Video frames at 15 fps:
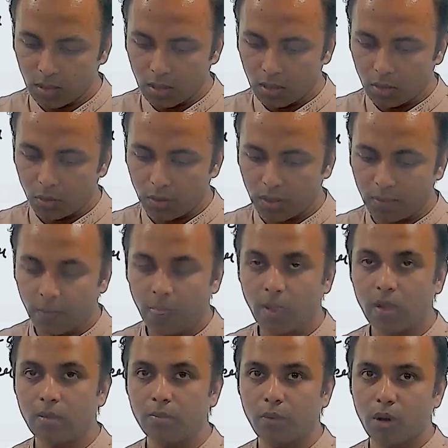Okay,
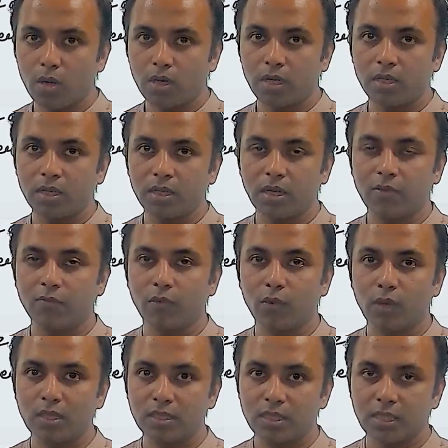important in
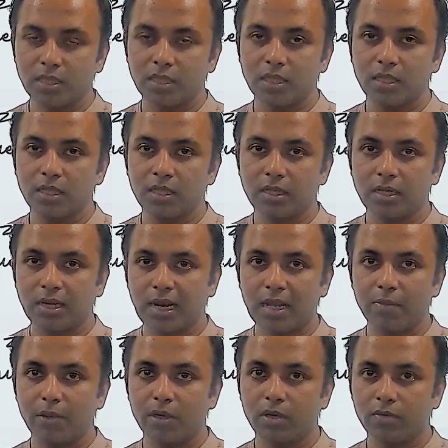influencing the
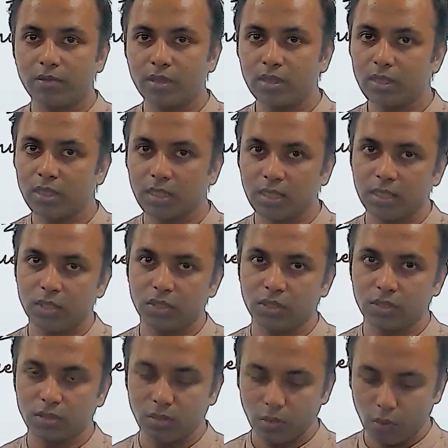climate of the
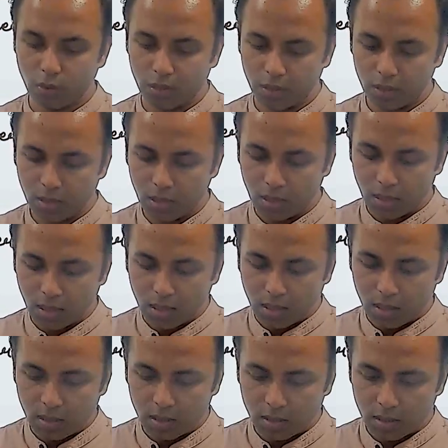region. Okay,
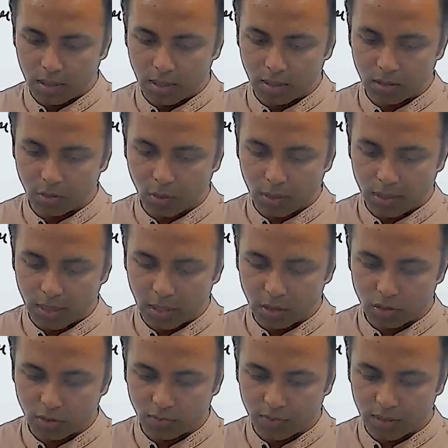in
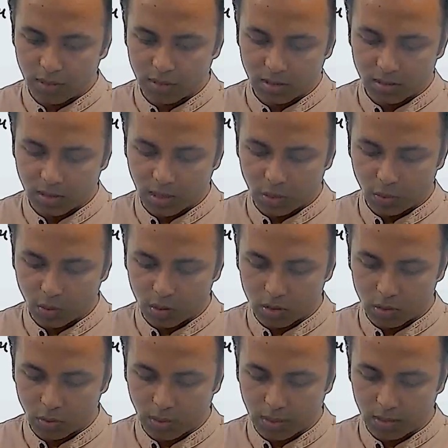context of this, there
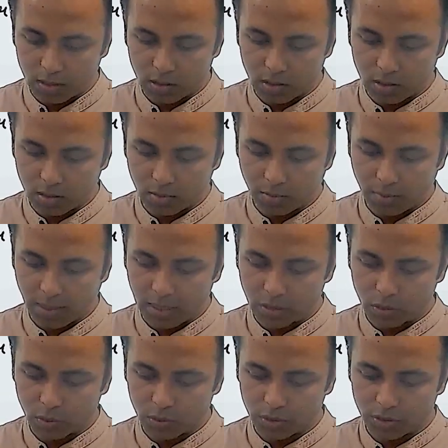was one
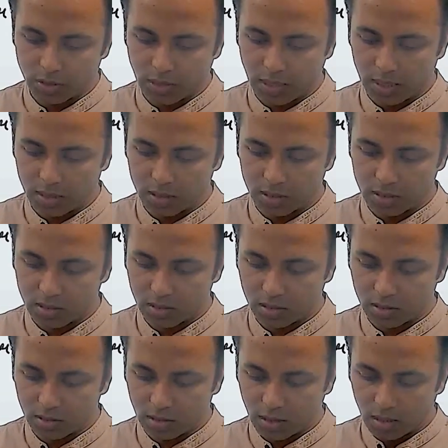mains question asked,
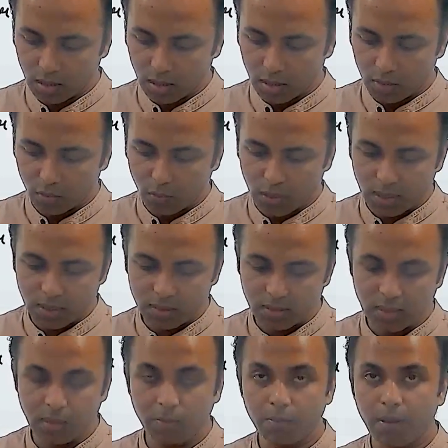what is
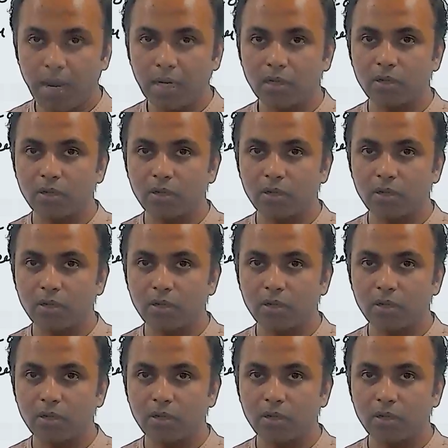the impact of